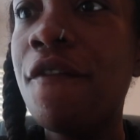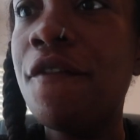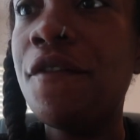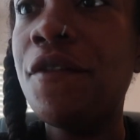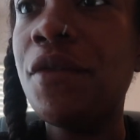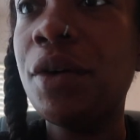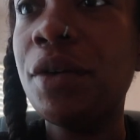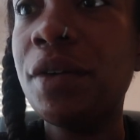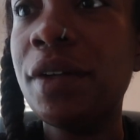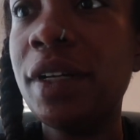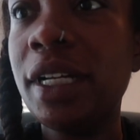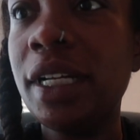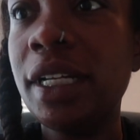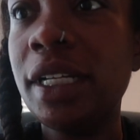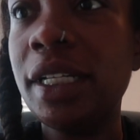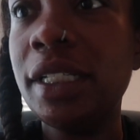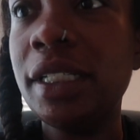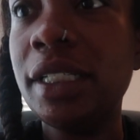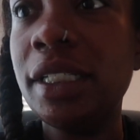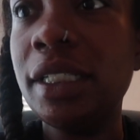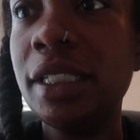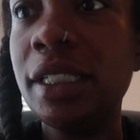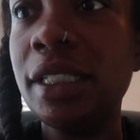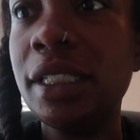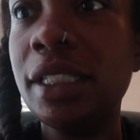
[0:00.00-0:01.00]

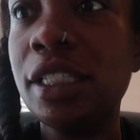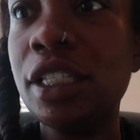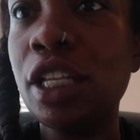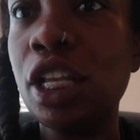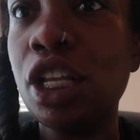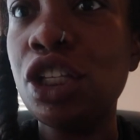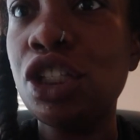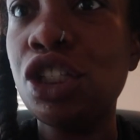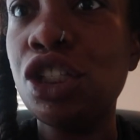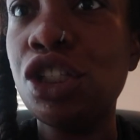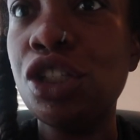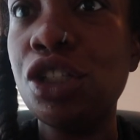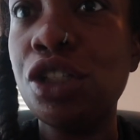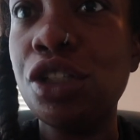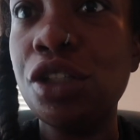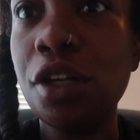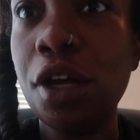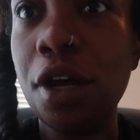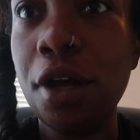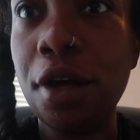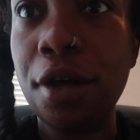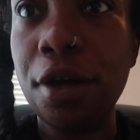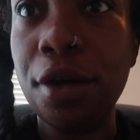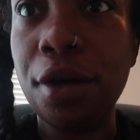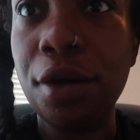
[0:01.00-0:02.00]
friends?
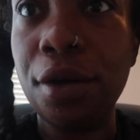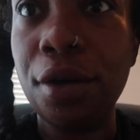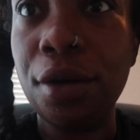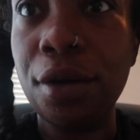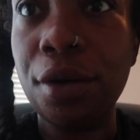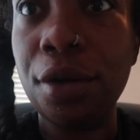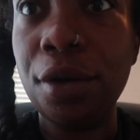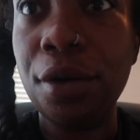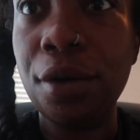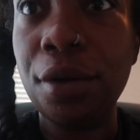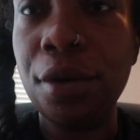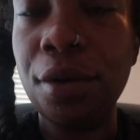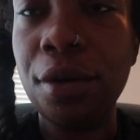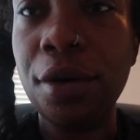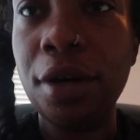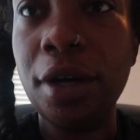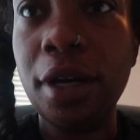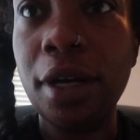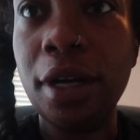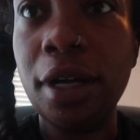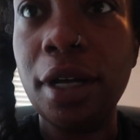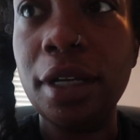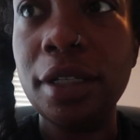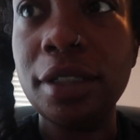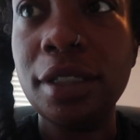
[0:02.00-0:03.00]
So
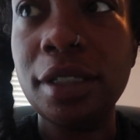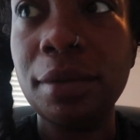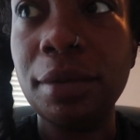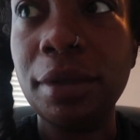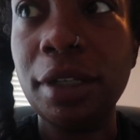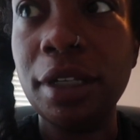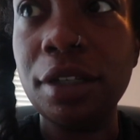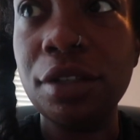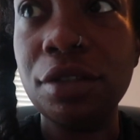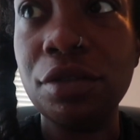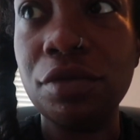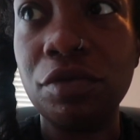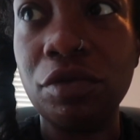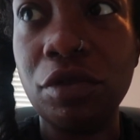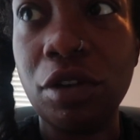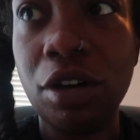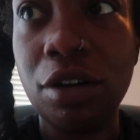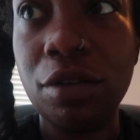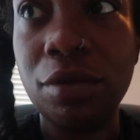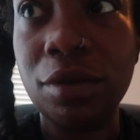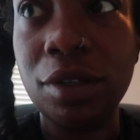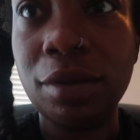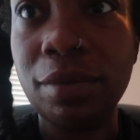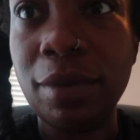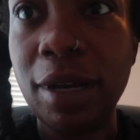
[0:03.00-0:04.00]
uh, something is
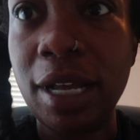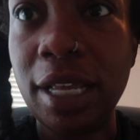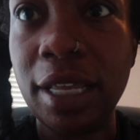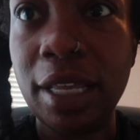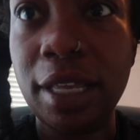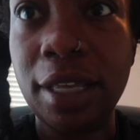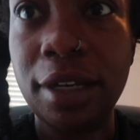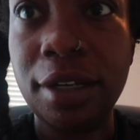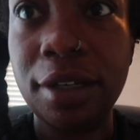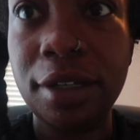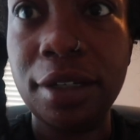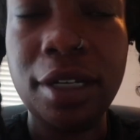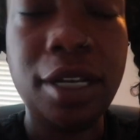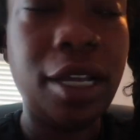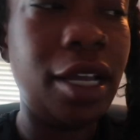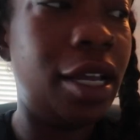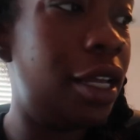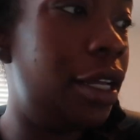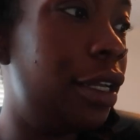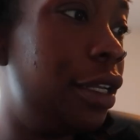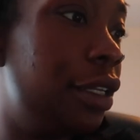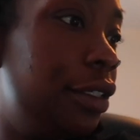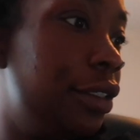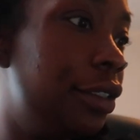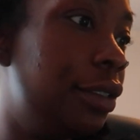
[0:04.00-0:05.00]
wrong with my
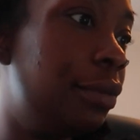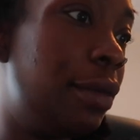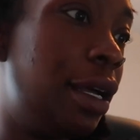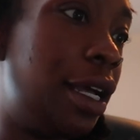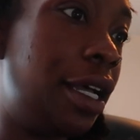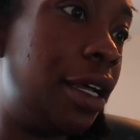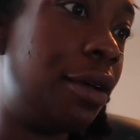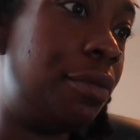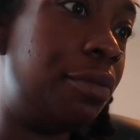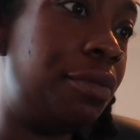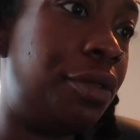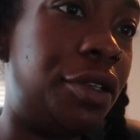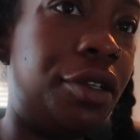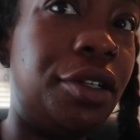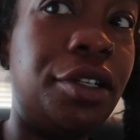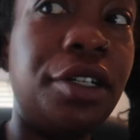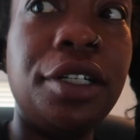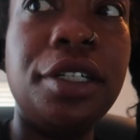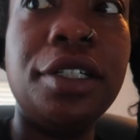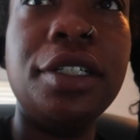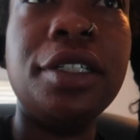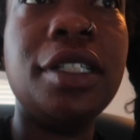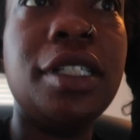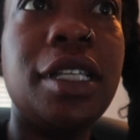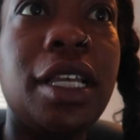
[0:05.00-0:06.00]
internet and my
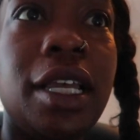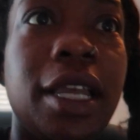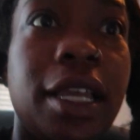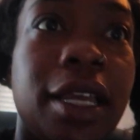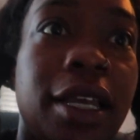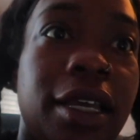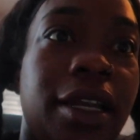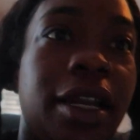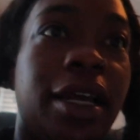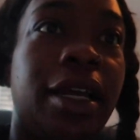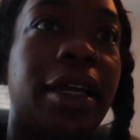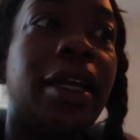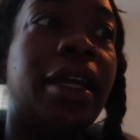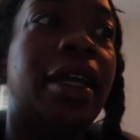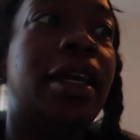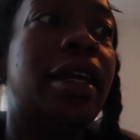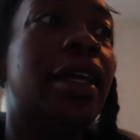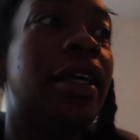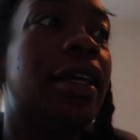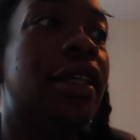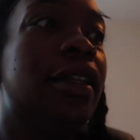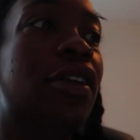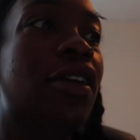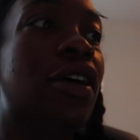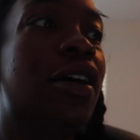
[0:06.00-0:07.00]
computers, and I can't
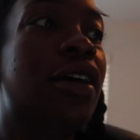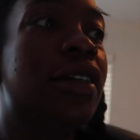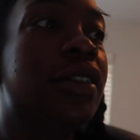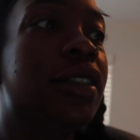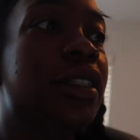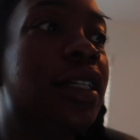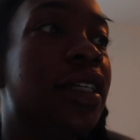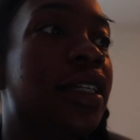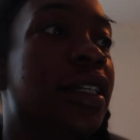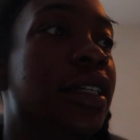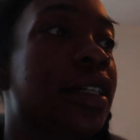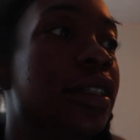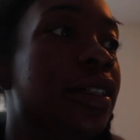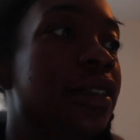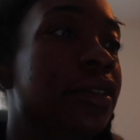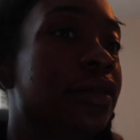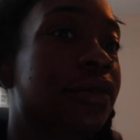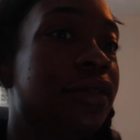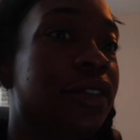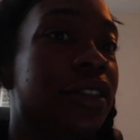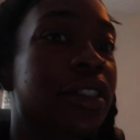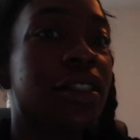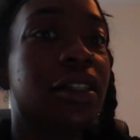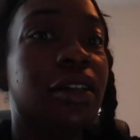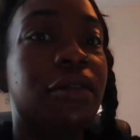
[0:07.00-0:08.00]
get logged in
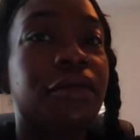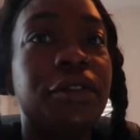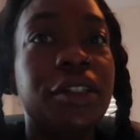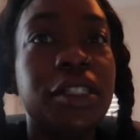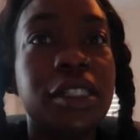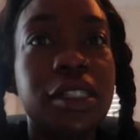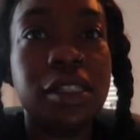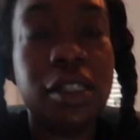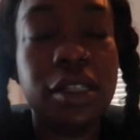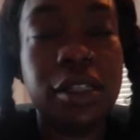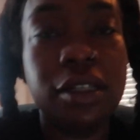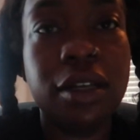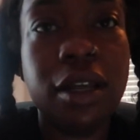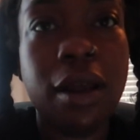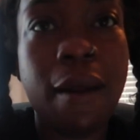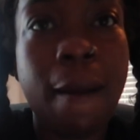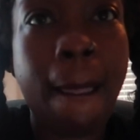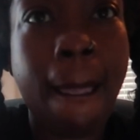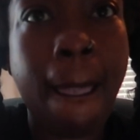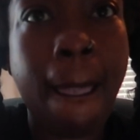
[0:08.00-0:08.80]
for some reason